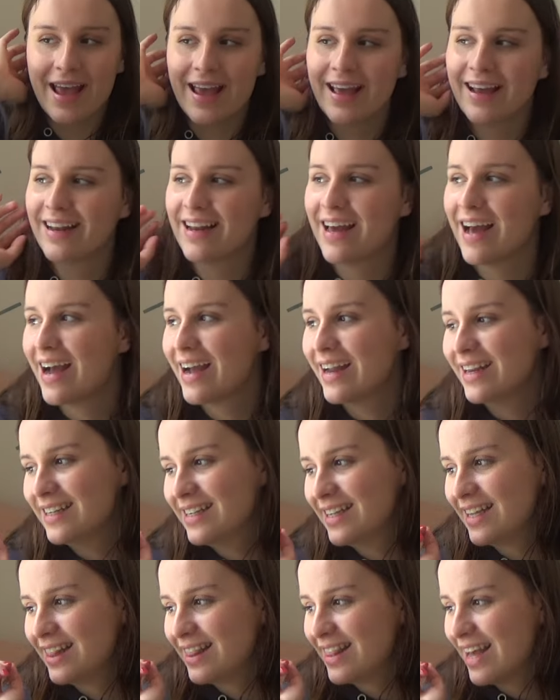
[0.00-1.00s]
And I
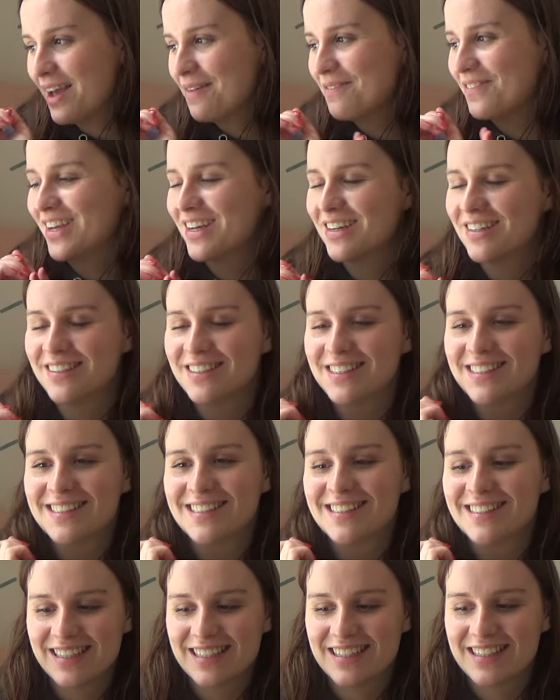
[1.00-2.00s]
did that
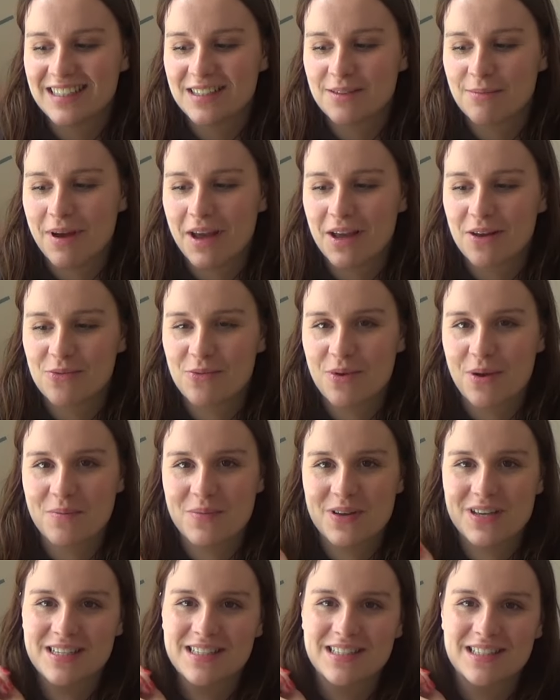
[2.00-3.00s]
because this is my
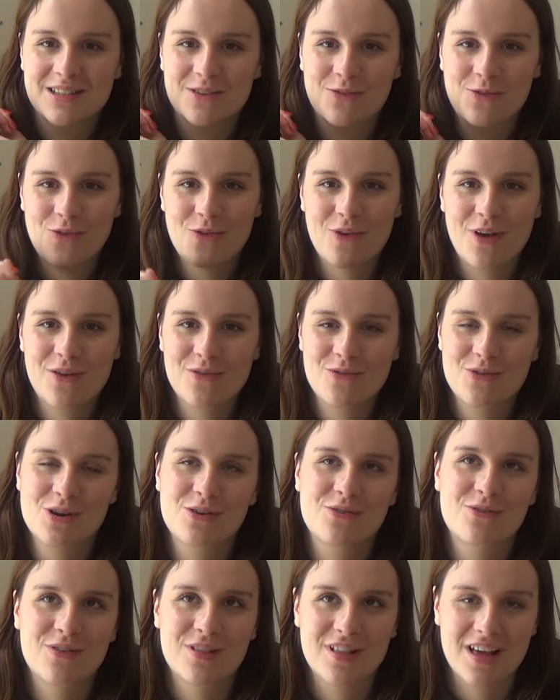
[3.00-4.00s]
grandma's
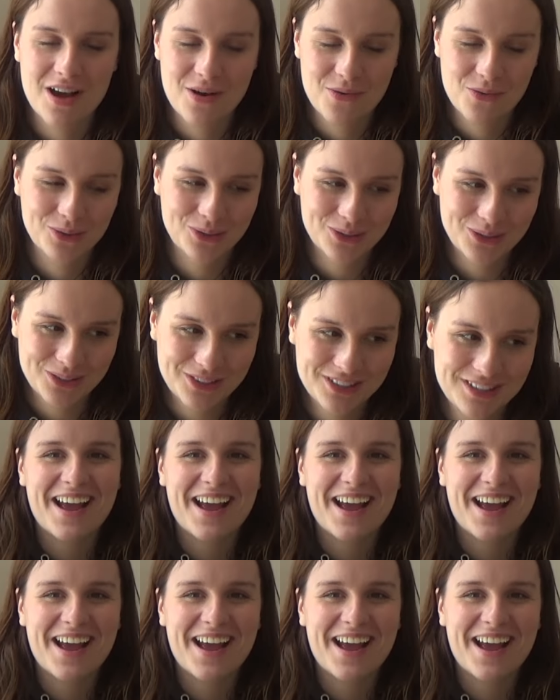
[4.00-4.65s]
favorite flower.